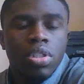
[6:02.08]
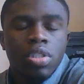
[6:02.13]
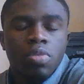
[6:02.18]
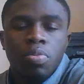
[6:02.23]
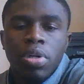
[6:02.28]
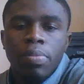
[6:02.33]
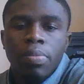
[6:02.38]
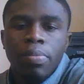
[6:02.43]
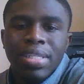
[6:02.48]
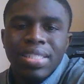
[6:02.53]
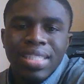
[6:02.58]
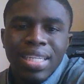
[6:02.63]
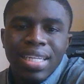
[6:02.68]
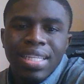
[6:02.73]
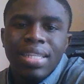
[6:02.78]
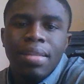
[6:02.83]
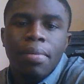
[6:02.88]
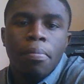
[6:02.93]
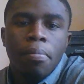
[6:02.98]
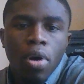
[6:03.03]
just pretty much
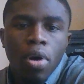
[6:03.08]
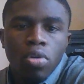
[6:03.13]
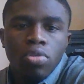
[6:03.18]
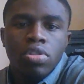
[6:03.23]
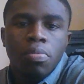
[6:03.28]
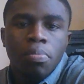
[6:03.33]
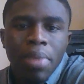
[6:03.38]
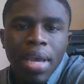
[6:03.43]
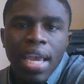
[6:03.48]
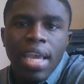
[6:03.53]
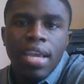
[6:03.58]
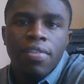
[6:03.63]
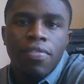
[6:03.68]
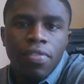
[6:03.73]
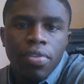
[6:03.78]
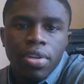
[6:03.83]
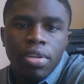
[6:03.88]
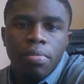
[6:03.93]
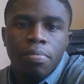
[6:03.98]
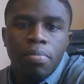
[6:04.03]
get the most bang
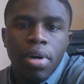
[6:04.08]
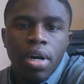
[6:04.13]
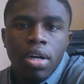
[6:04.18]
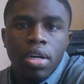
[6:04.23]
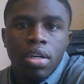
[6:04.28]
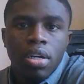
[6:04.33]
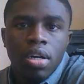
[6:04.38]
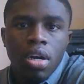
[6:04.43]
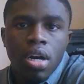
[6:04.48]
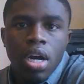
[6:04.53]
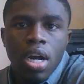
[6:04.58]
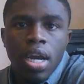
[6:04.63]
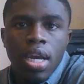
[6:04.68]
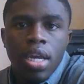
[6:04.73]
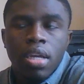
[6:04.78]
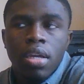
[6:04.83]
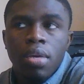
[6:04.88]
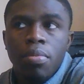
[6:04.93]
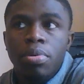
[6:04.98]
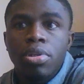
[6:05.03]
for your buck. All
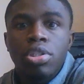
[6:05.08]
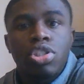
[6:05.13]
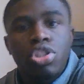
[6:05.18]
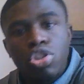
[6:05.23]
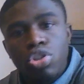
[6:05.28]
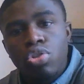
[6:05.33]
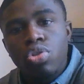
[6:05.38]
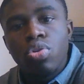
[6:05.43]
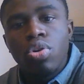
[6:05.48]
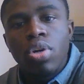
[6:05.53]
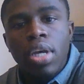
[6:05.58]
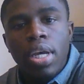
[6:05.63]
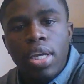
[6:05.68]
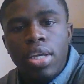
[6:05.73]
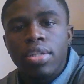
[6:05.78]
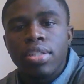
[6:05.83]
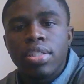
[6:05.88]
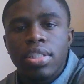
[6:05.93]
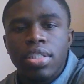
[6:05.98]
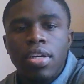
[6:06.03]
right, put you
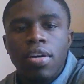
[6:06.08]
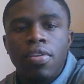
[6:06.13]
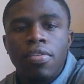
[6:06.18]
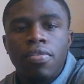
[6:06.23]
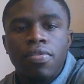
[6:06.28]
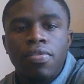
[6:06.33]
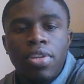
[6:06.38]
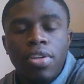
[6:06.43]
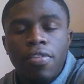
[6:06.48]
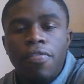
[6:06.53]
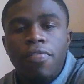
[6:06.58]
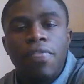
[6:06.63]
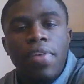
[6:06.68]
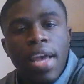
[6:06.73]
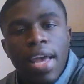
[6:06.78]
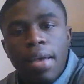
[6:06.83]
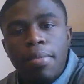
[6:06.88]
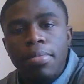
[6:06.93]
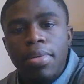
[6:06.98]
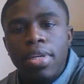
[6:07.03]
and yourself and your
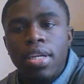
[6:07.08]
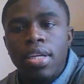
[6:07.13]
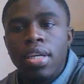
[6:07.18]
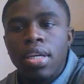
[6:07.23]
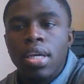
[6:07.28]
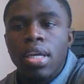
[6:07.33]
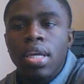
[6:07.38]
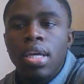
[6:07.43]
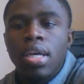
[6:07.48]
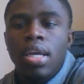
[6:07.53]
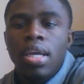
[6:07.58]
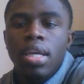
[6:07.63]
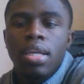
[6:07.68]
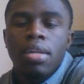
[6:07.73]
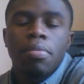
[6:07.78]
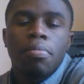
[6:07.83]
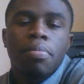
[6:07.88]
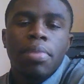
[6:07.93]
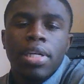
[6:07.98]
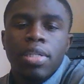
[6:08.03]
family
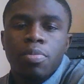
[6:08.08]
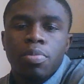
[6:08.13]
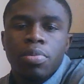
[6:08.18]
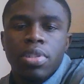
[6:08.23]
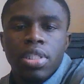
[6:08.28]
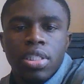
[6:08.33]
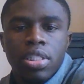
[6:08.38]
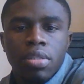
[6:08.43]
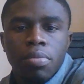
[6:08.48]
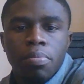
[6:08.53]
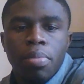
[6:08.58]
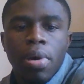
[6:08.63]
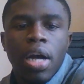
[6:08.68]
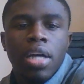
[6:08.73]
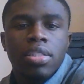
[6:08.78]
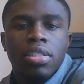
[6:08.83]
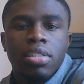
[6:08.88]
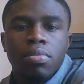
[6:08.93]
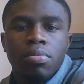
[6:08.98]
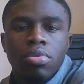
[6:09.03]
in the best position
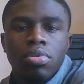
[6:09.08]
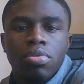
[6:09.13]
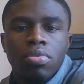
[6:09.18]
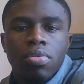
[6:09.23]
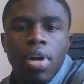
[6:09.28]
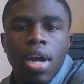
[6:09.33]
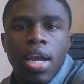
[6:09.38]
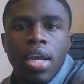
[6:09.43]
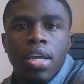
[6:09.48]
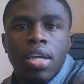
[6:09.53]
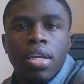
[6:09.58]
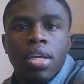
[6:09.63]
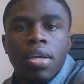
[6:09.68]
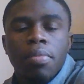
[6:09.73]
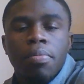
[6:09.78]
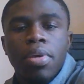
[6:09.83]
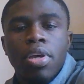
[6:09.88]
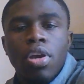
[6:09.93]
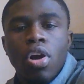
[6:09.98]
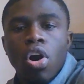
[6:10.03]
possible. Right,
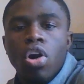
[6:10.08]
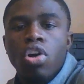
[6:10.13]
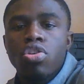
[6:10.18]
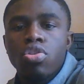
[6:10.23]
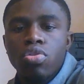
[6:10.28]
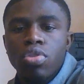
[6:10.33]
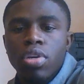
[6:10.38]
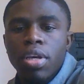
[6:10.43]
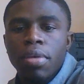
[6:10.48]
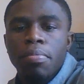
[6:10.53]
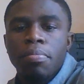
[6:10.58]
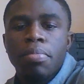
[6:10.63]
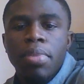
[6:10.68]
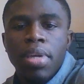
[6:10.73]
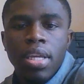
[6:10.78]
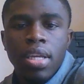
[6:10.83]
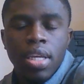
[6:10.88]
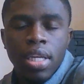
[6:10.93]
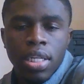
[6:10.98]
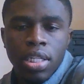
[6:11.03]
be all you can
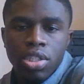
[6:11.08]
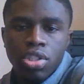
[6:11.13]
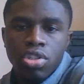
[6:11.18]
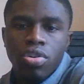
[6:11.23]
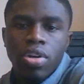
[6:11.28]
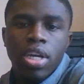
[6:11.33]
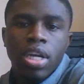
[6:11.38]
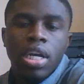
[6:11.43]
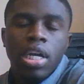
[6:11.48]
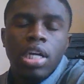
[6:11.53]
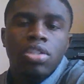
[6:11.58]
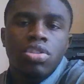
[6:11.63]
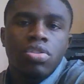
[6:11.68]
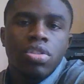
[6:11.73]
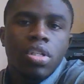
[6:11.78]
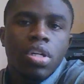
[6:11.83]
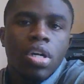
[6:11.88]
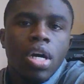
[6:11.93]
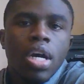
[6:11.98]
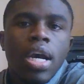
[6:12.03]
be in this great
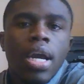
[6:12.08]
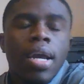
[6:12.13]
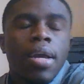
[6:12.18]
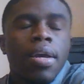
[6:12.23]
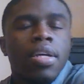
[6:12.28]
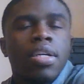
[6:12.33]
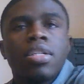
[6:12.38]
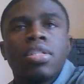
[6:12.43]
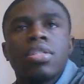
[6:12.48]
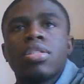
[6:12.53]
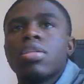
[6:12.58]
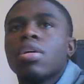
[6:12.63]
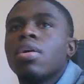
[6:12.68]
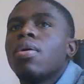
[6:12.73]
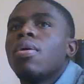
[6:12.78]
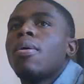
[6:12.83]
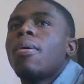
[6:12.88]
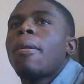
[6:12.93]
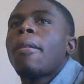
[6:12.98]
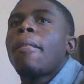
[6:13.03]
country. All right,
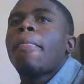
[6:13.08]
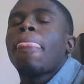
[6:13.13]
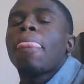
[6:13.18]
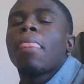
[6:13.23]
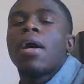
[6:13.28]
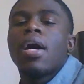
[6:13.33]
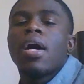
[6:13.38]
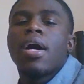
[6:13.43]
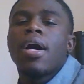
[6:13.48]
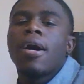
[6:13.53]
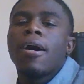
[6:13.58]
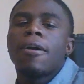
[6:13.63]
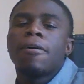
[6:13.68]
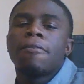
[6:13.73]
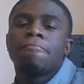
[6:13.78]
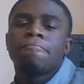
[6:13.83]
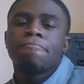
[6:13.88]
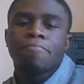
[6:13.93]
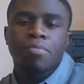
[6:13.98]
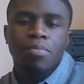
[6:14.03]
so
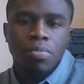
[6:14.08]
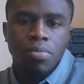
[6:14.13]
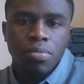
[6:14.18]
and